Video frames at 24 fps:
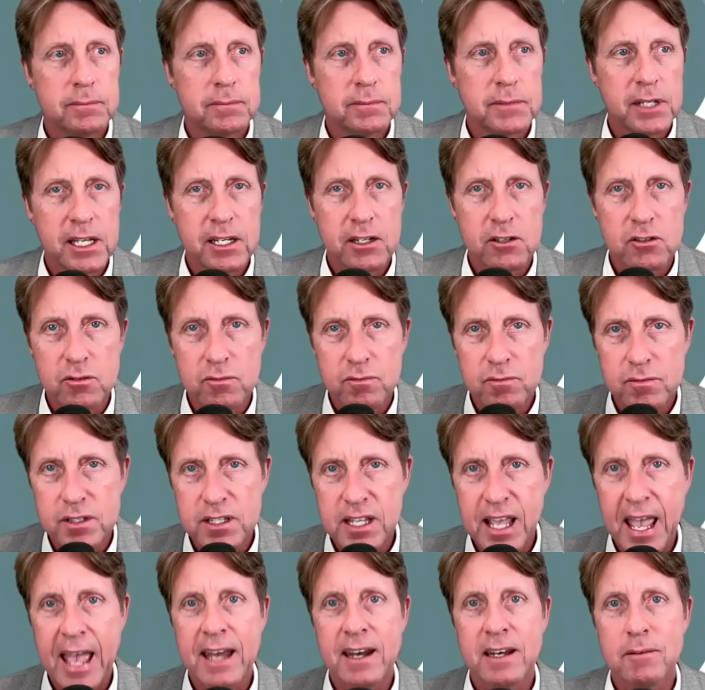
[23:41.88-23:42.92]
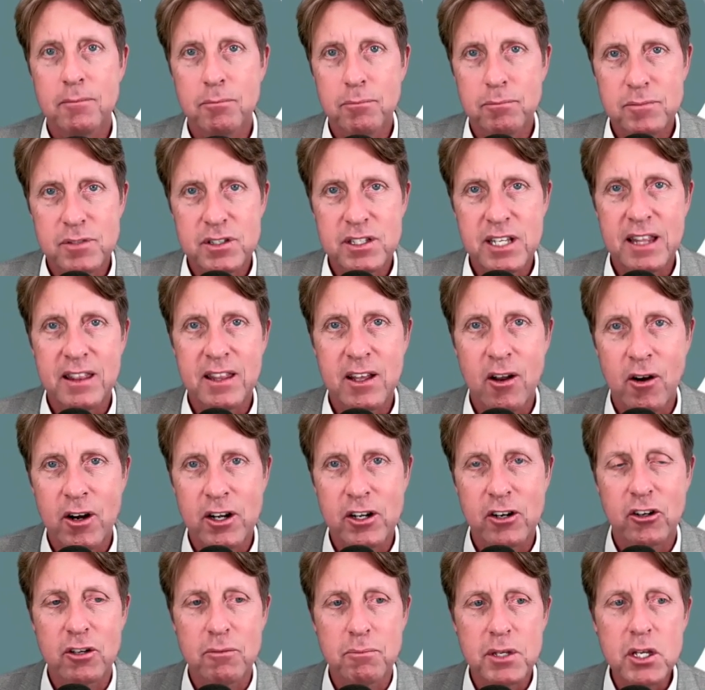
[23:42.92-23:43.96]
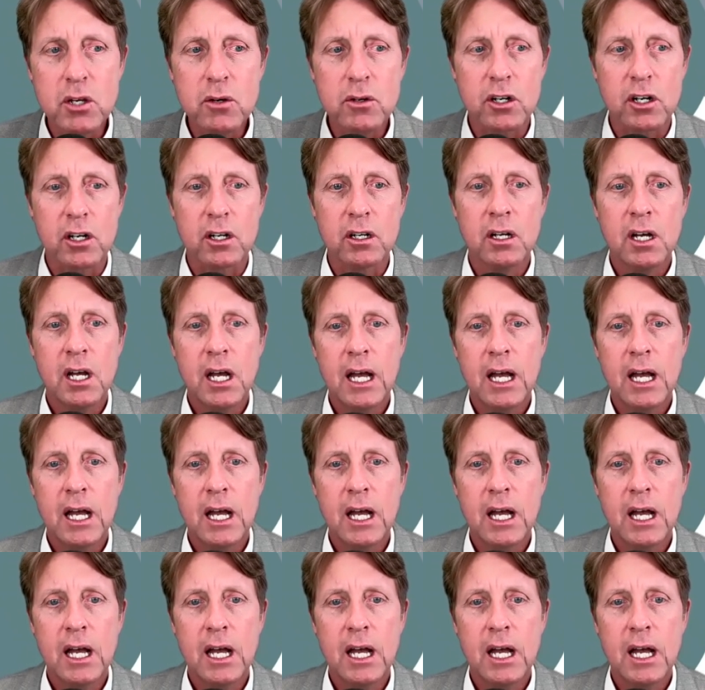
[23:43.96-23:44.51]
in your scan and sitting there on your computer.